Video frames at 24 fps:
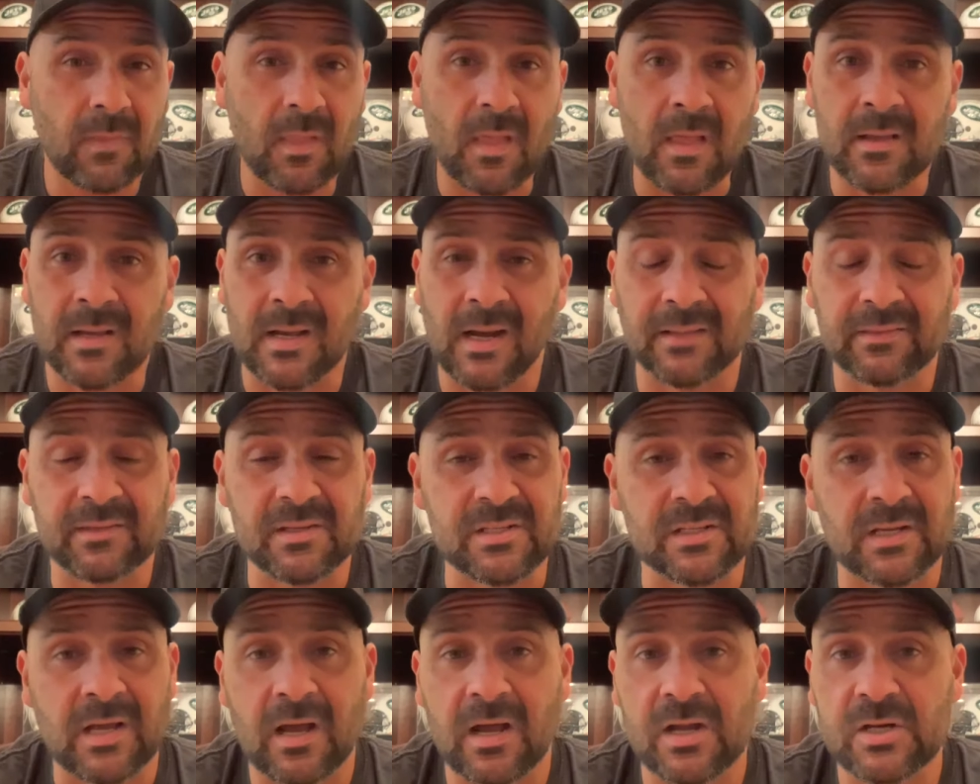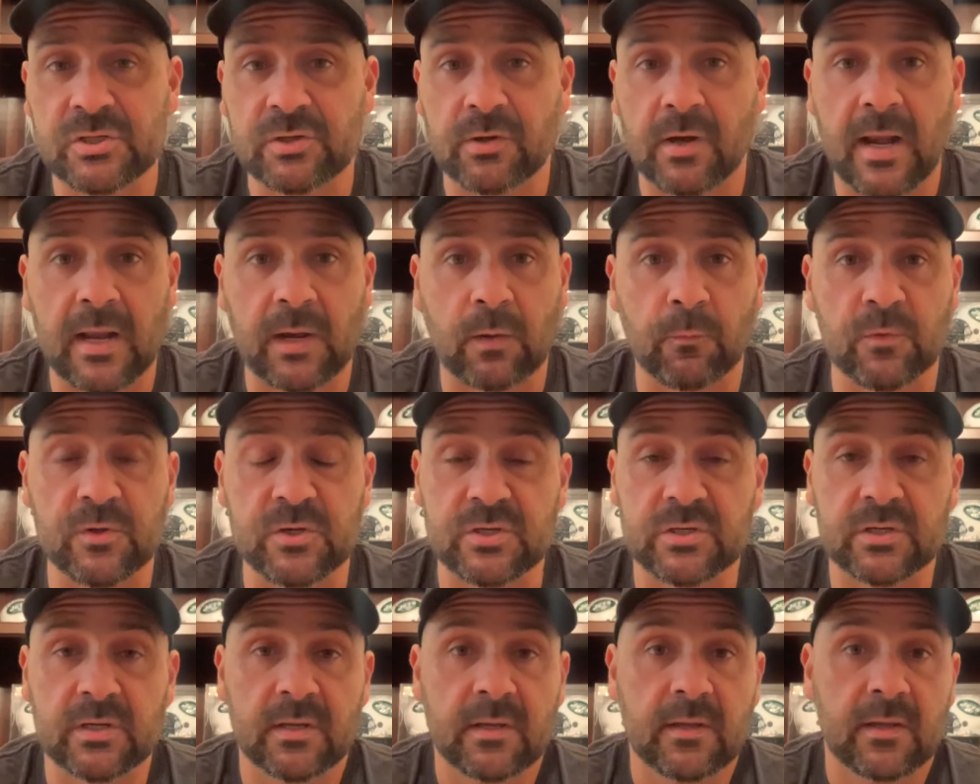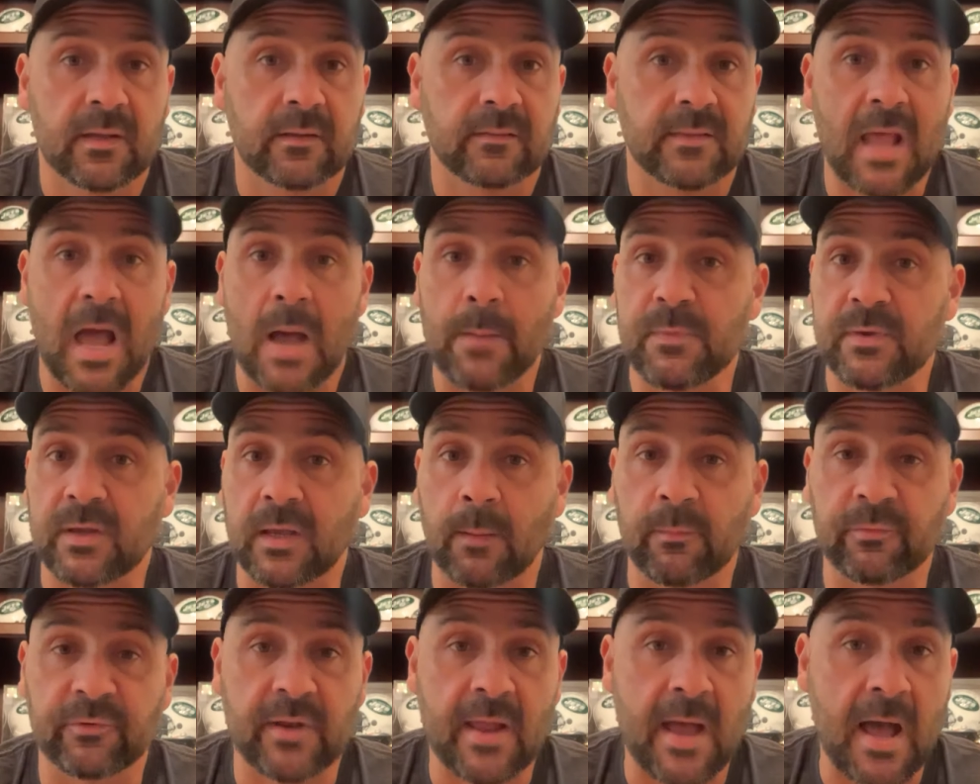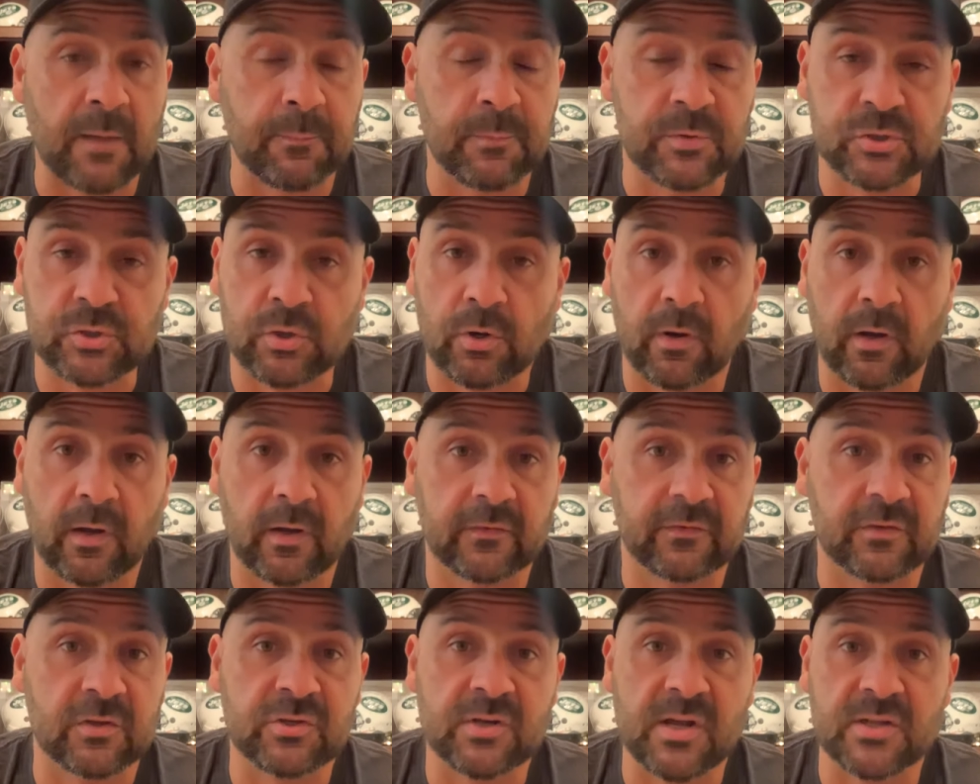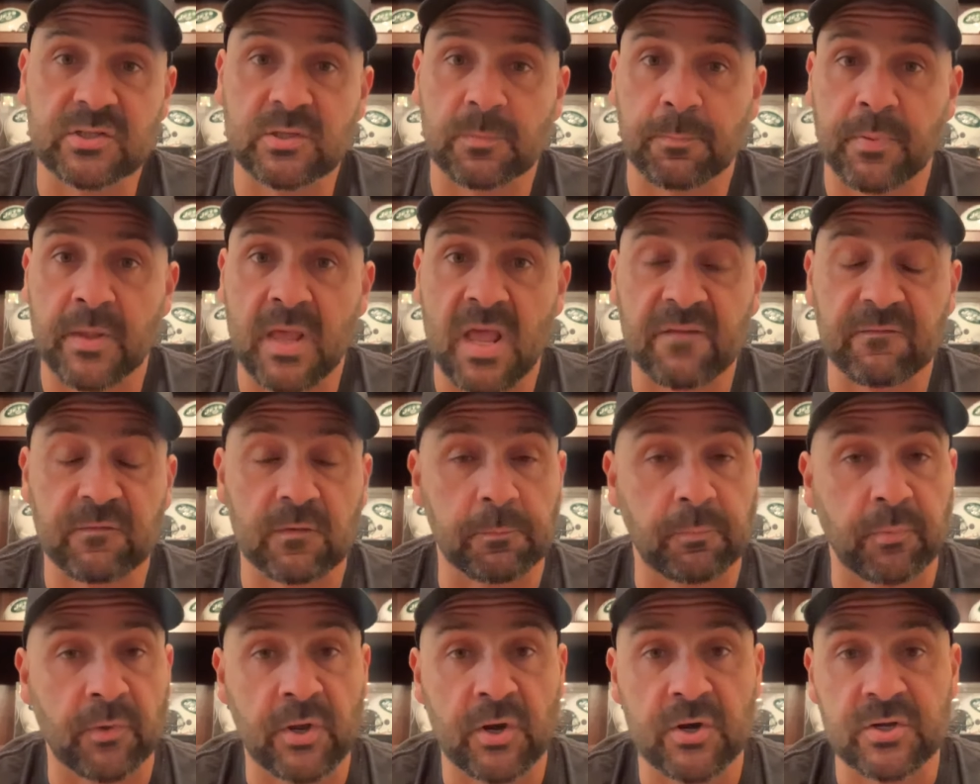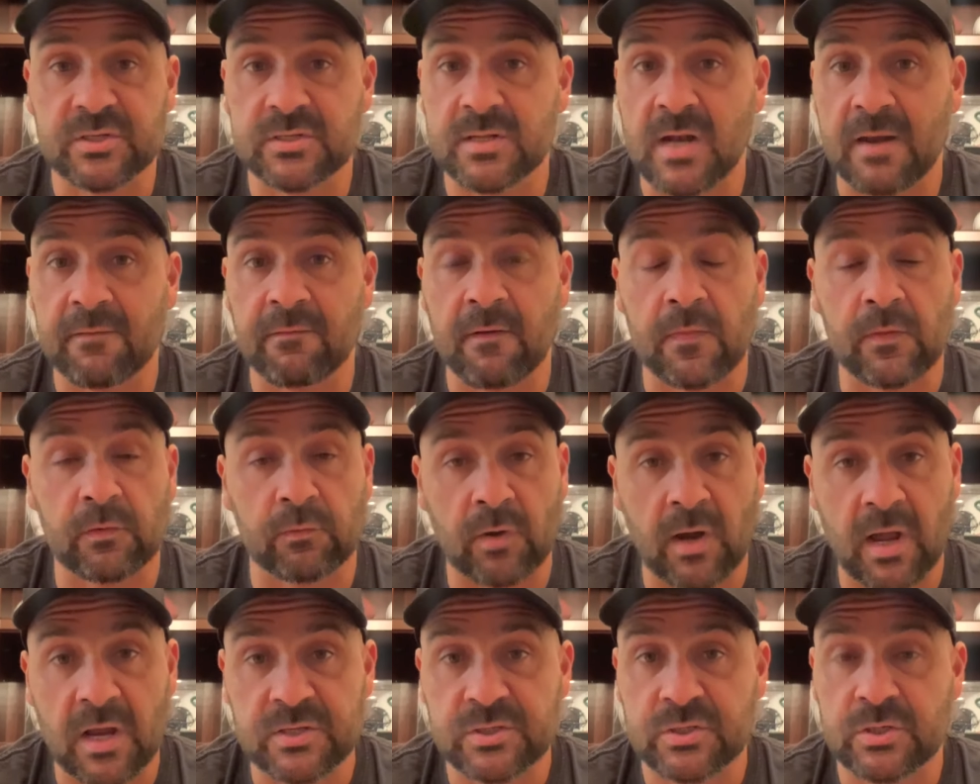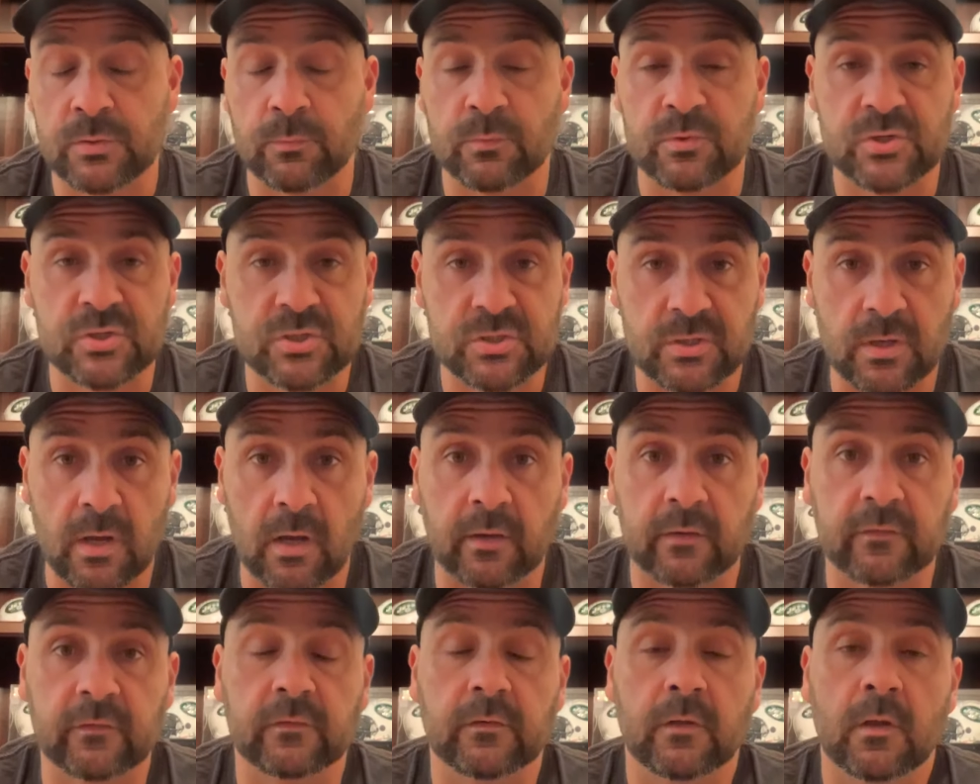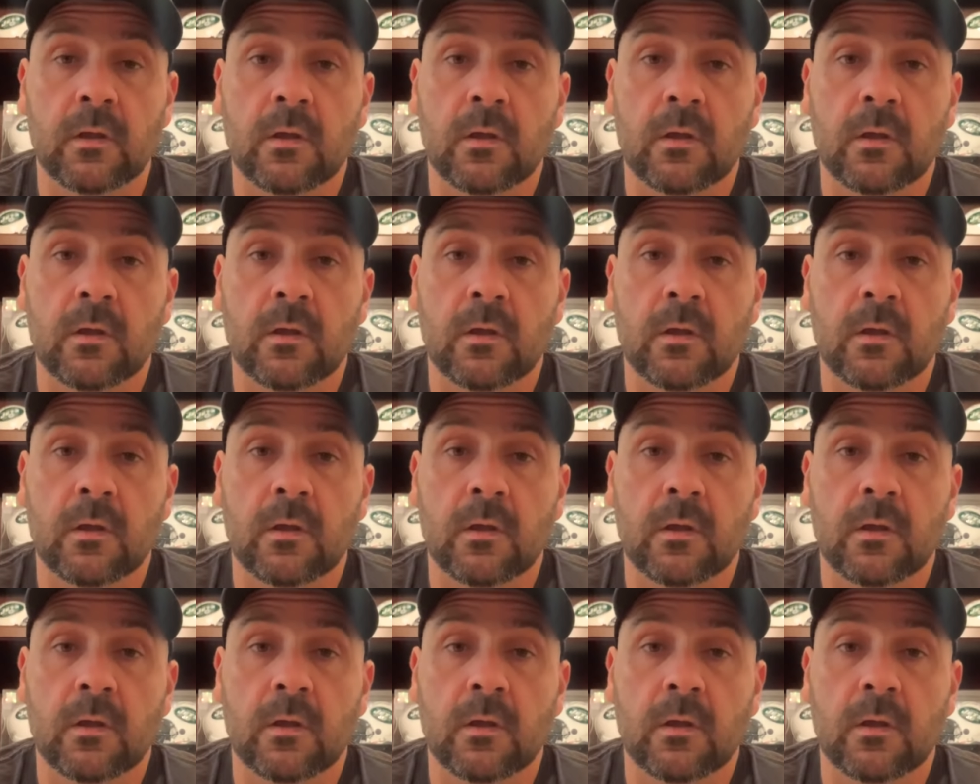Got this contract, which now becomes an albatross. The Jets are paying for a player that's not even on the roster, which sucks.